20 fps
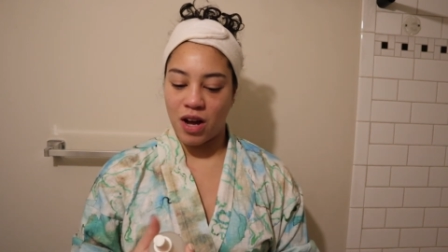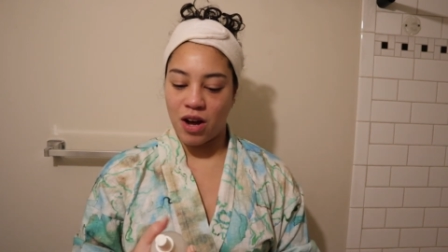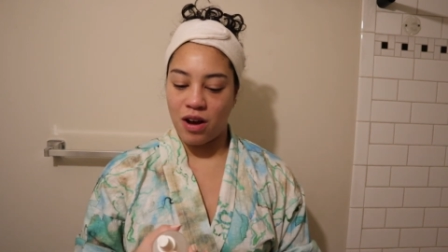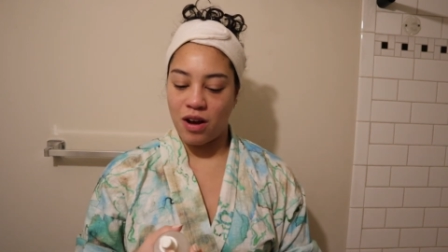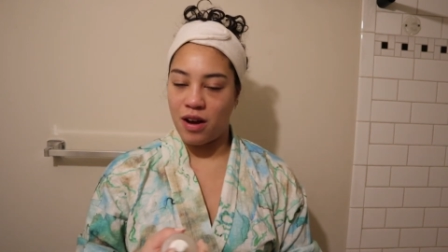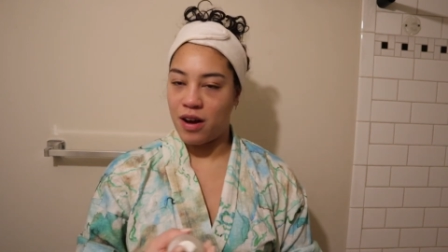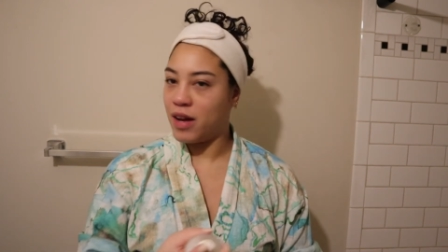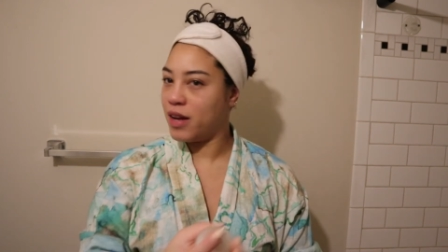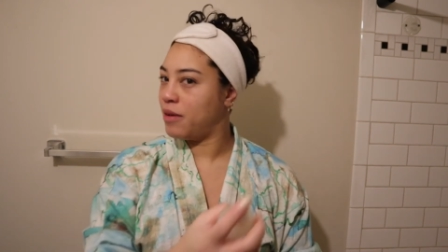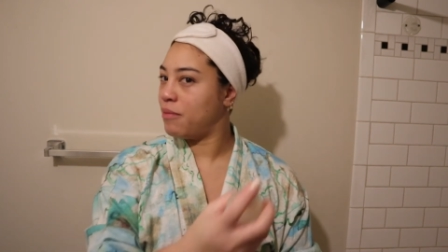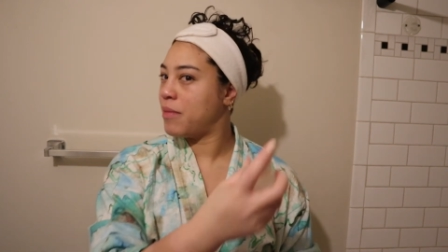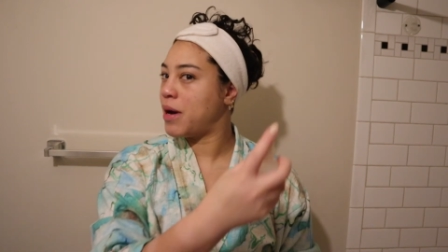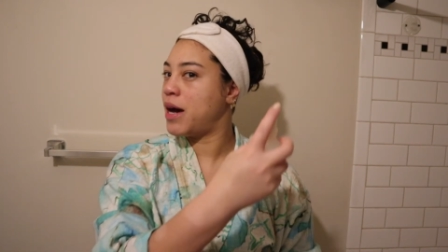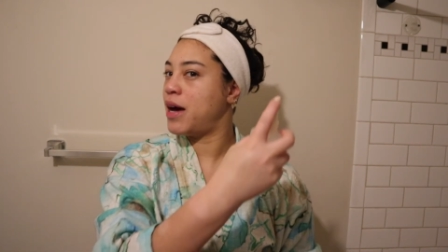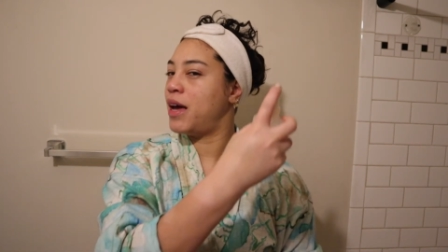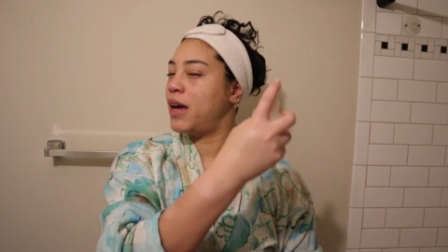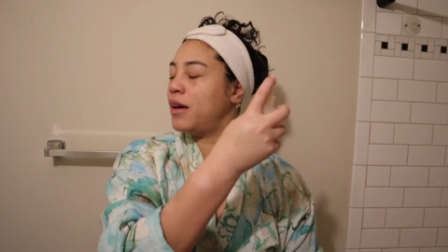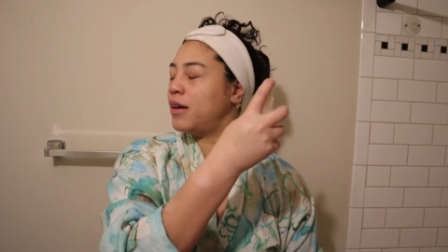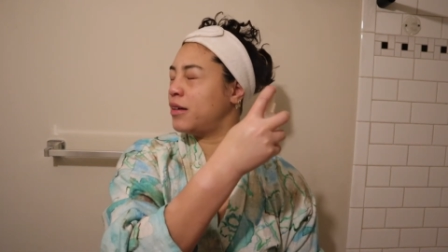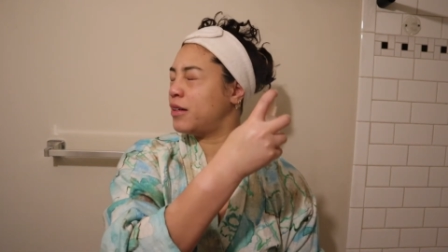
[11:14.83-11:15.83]
on
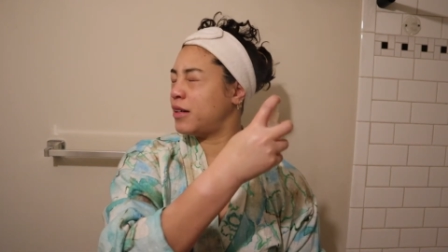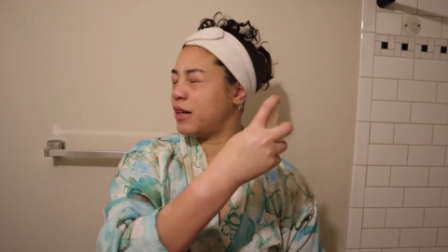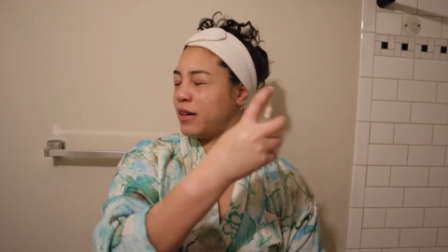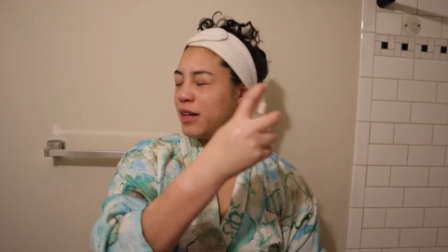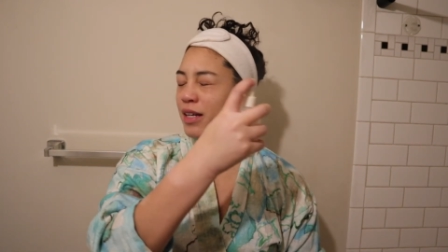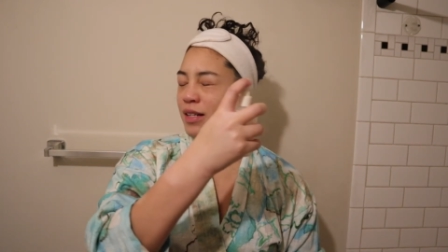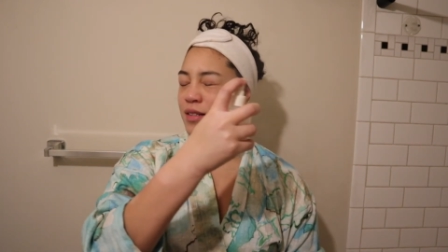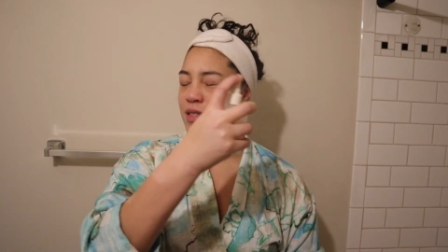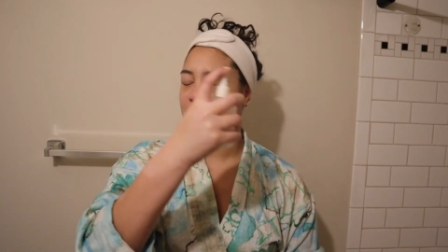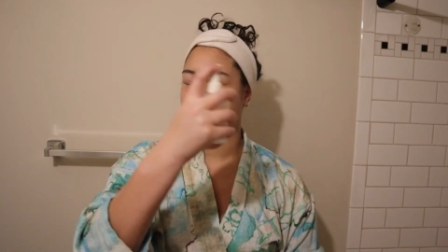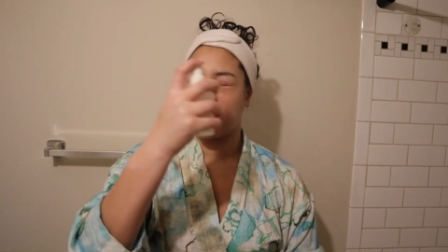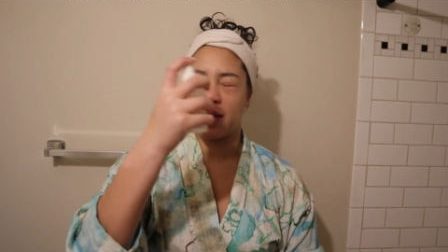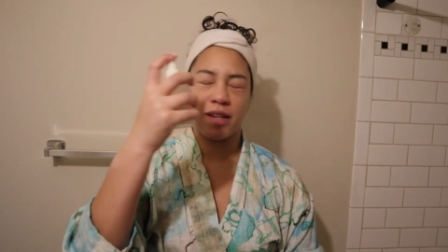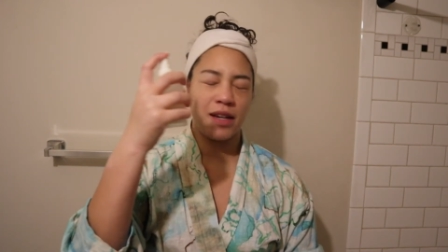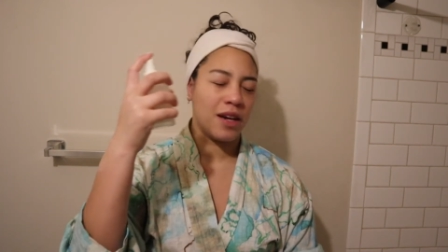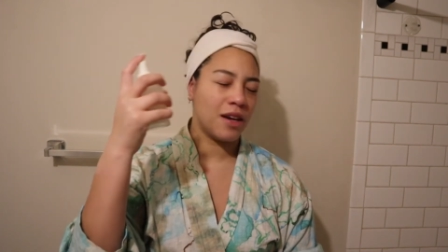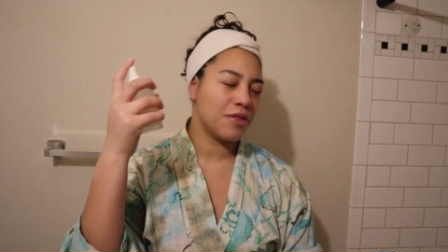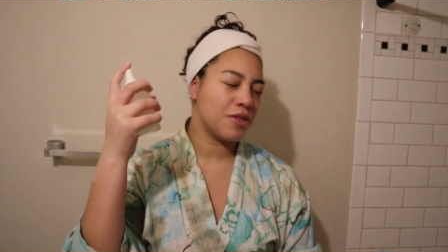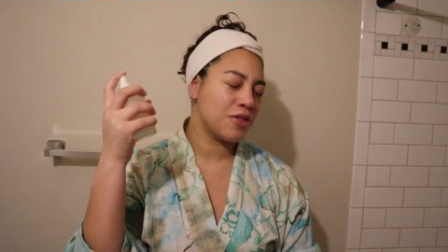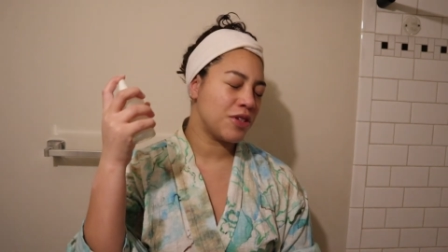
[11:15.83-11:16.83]
my current
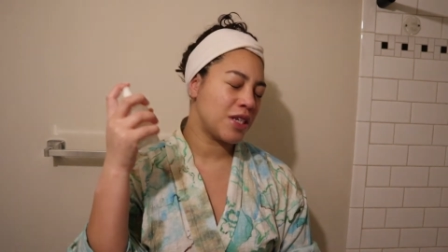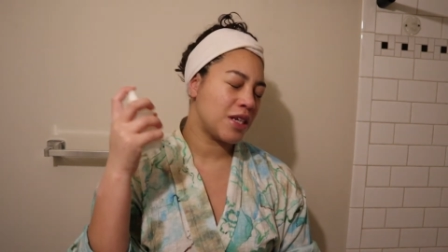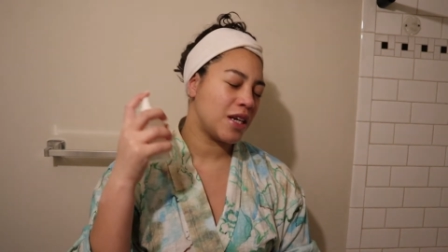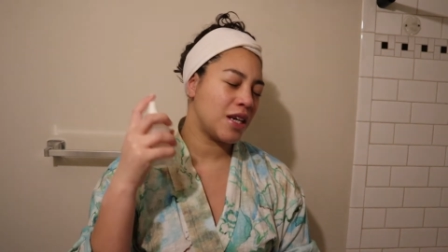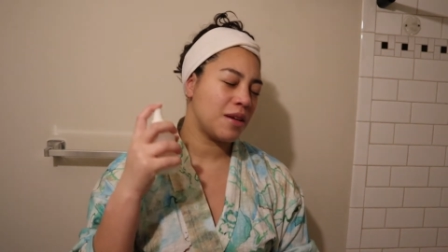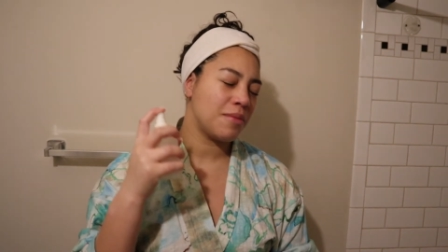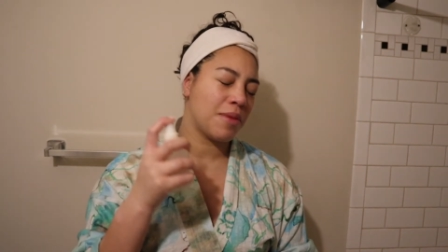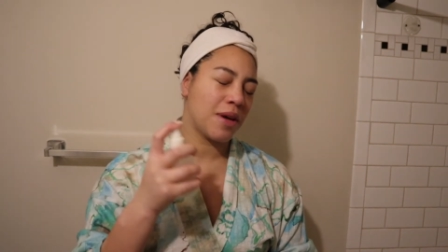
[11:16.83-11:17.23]
skincare routine,